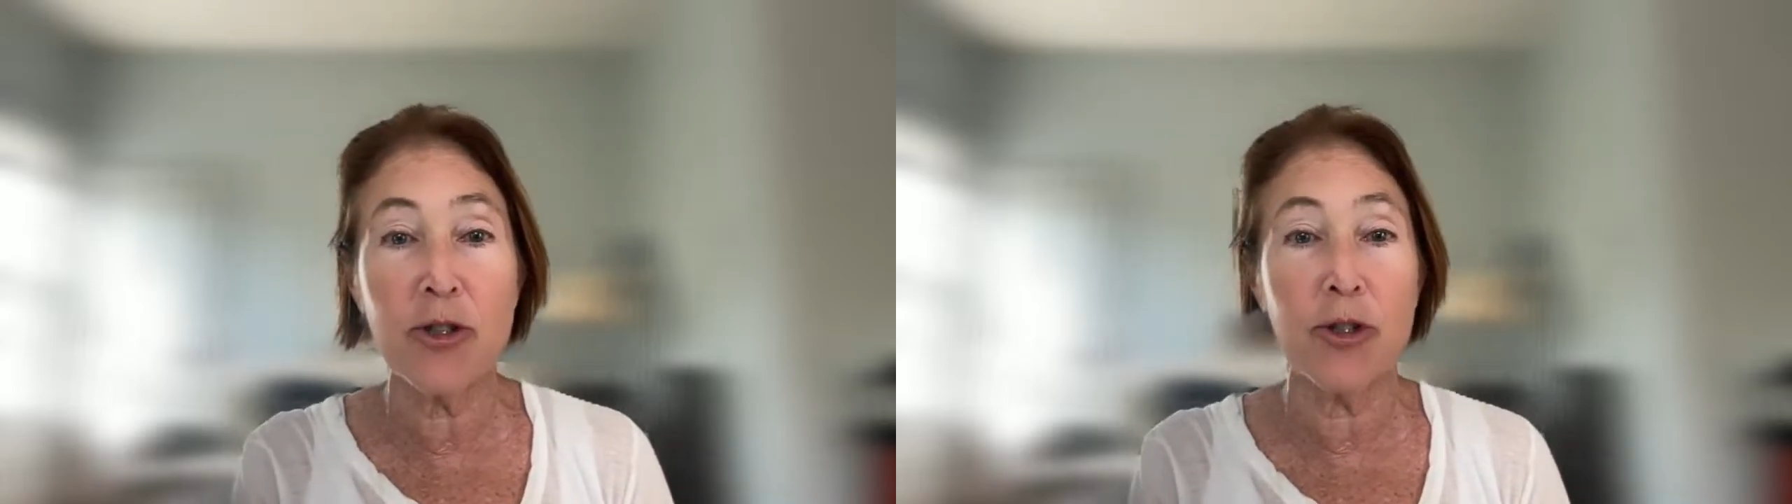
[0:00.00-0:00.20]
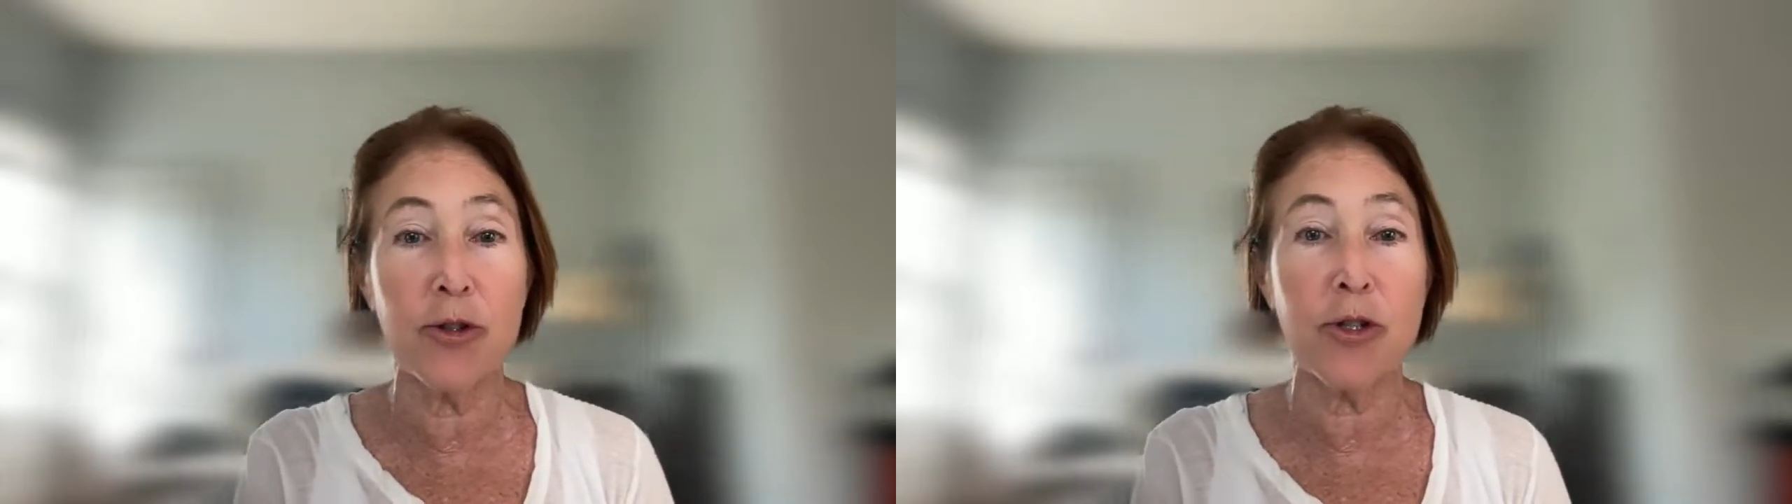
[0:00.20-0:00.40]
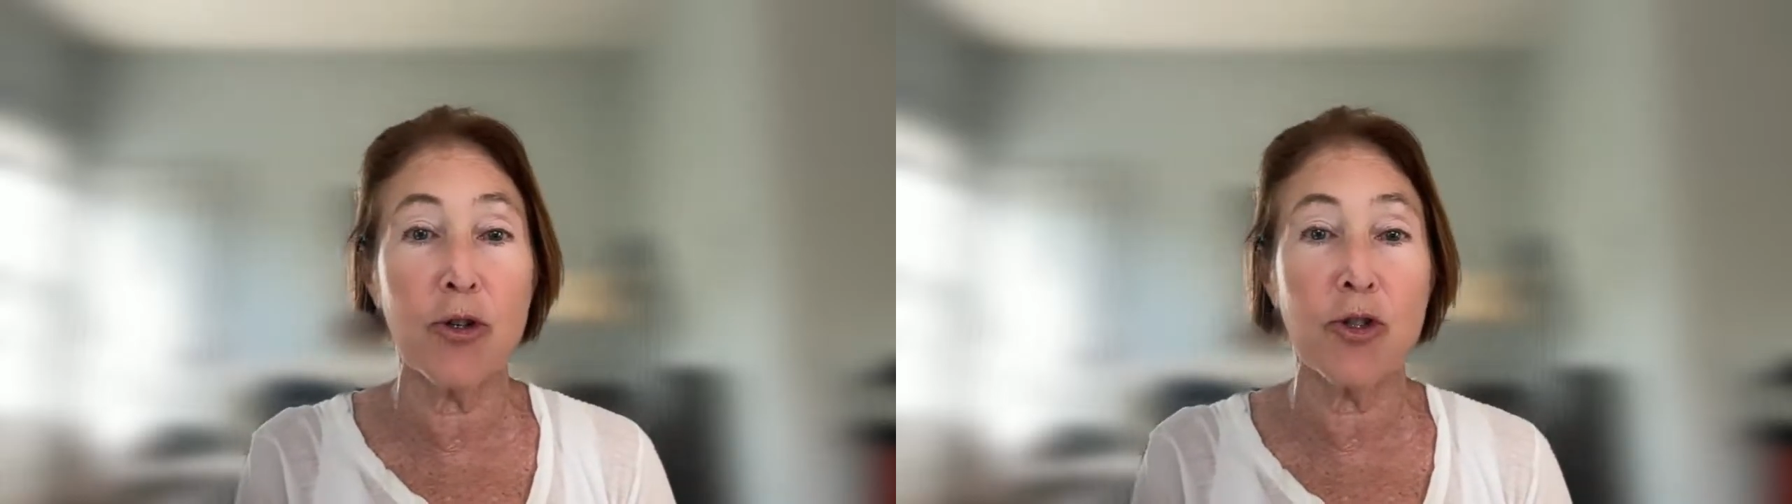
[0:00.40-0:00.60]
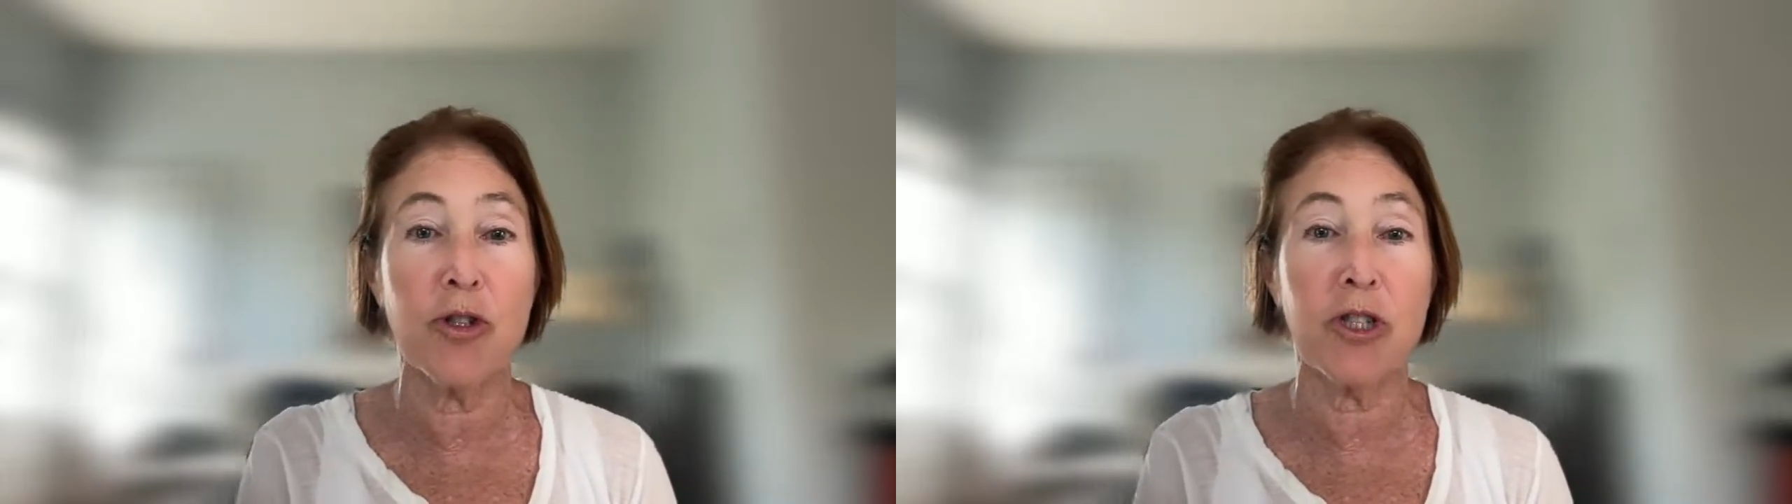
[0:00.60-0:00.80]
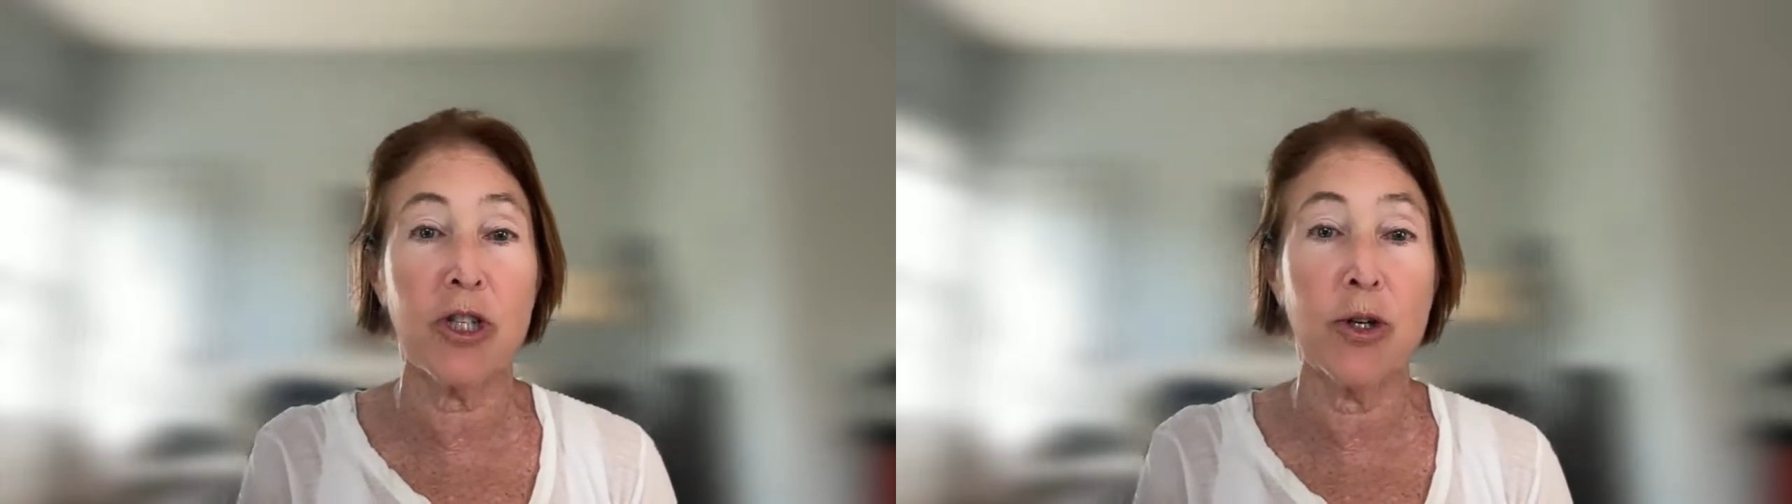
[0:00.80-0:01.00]
to your Social
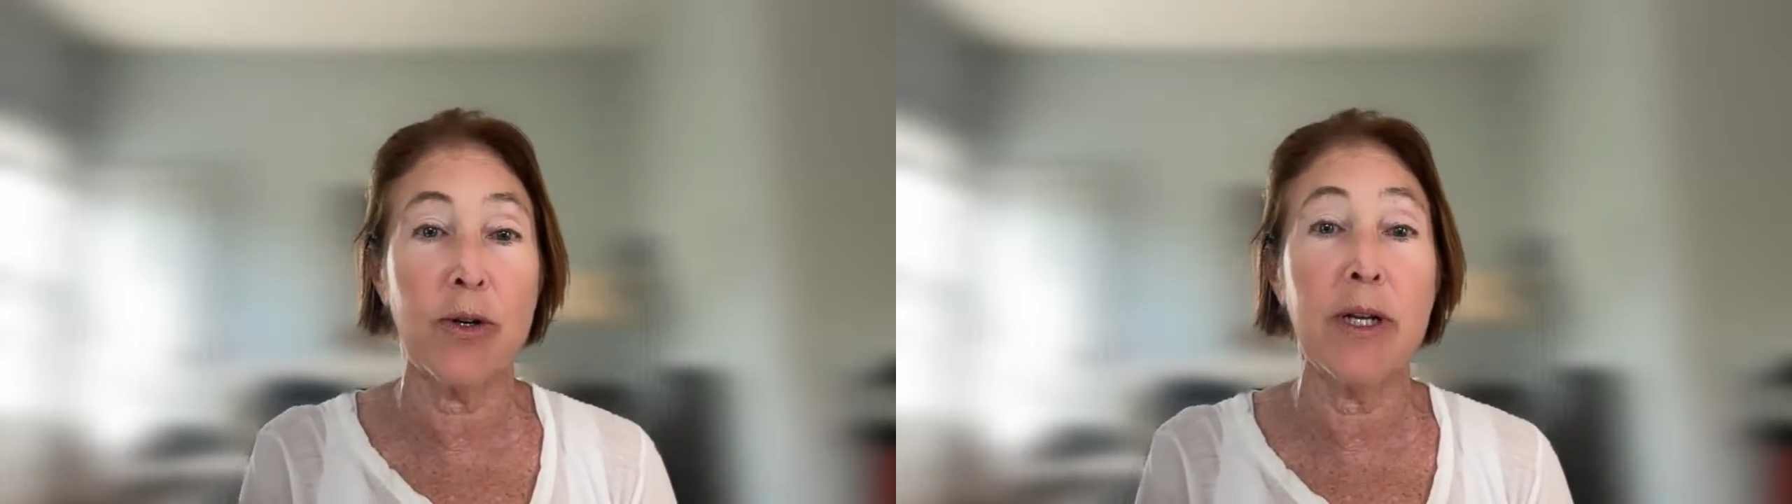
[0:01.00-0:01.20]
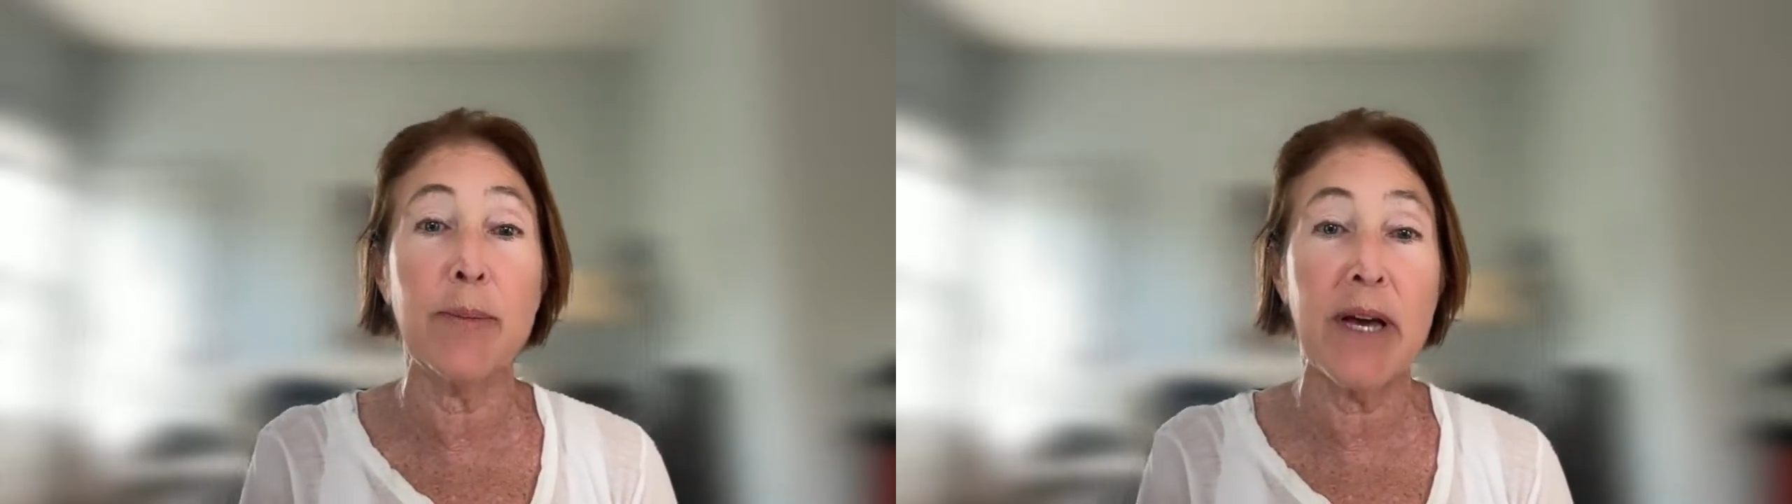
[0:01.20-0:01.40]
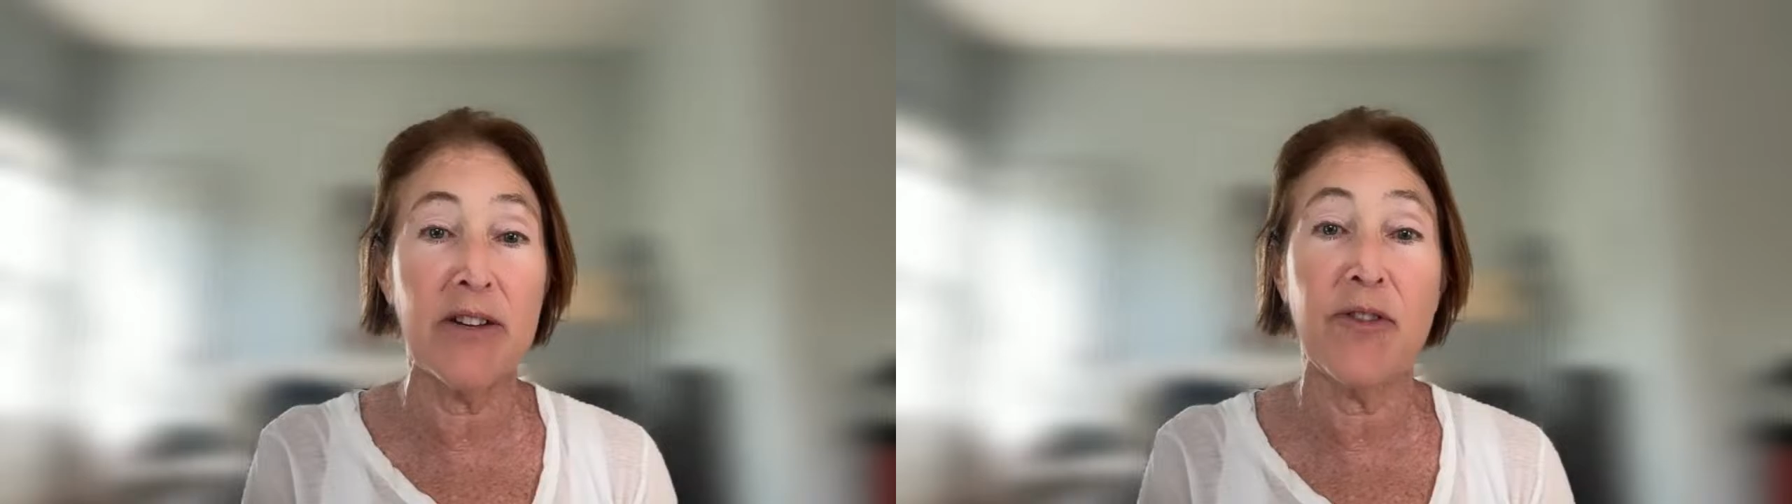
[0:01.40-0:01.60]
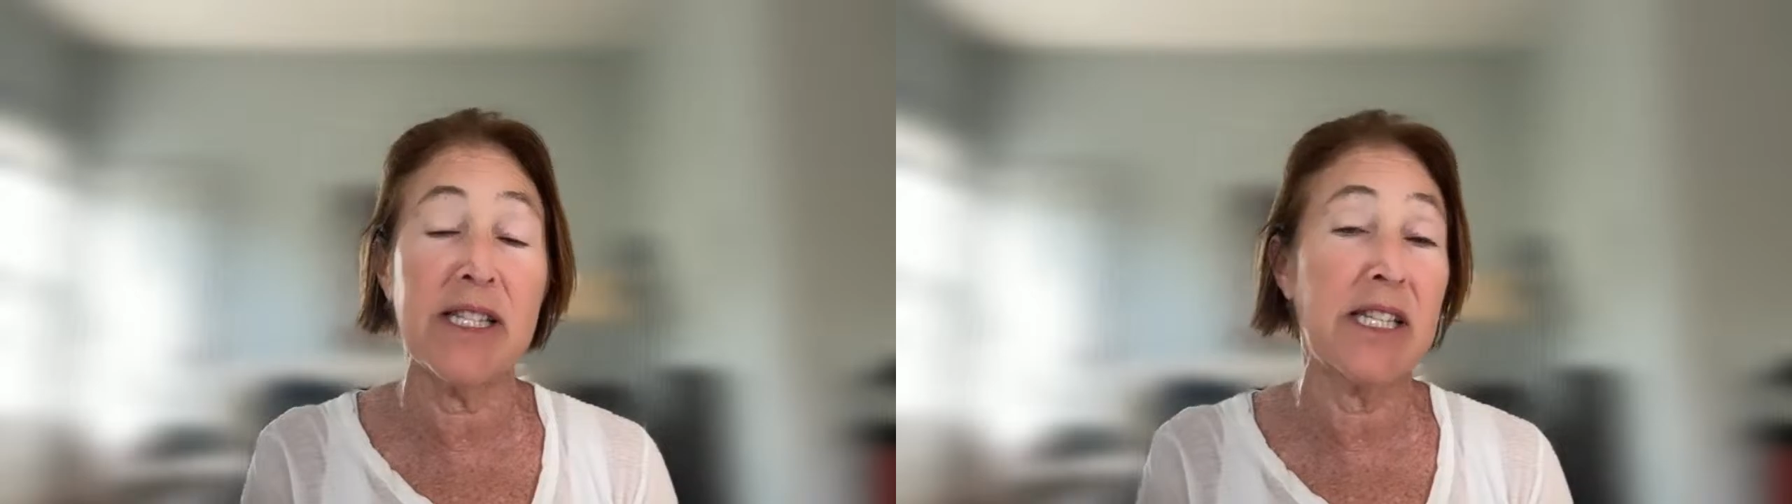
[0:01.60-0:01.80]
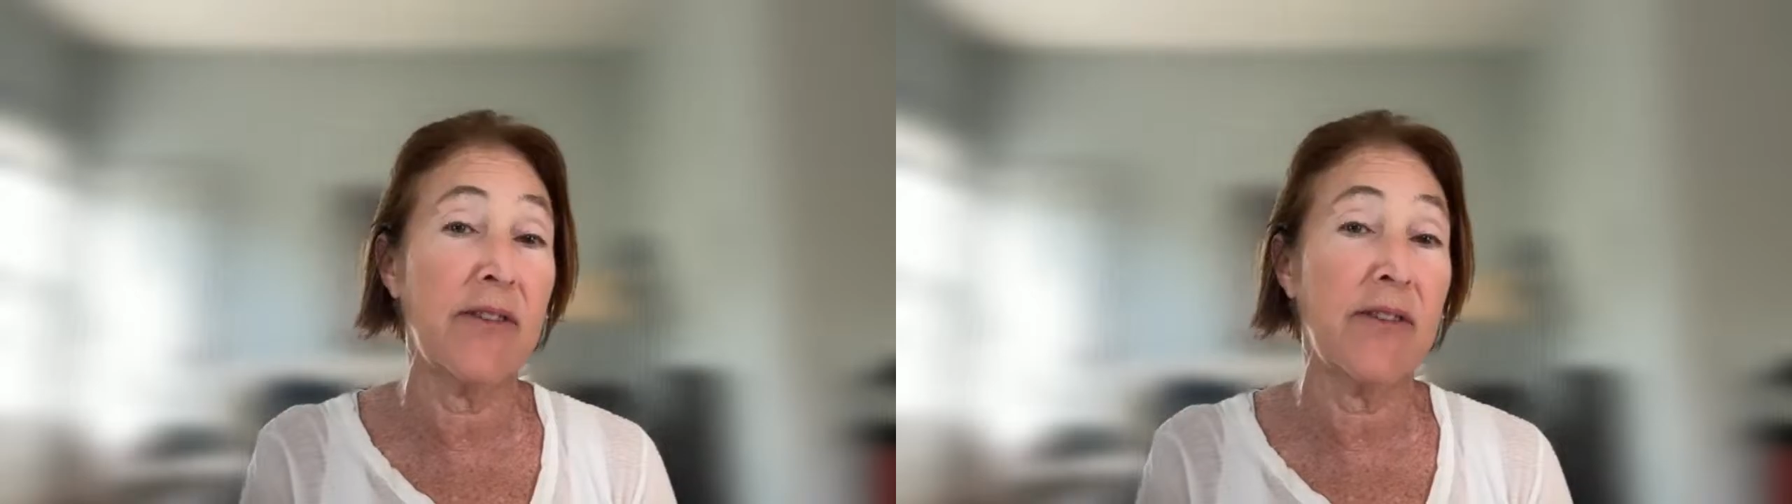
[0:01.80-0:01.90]
Security benefits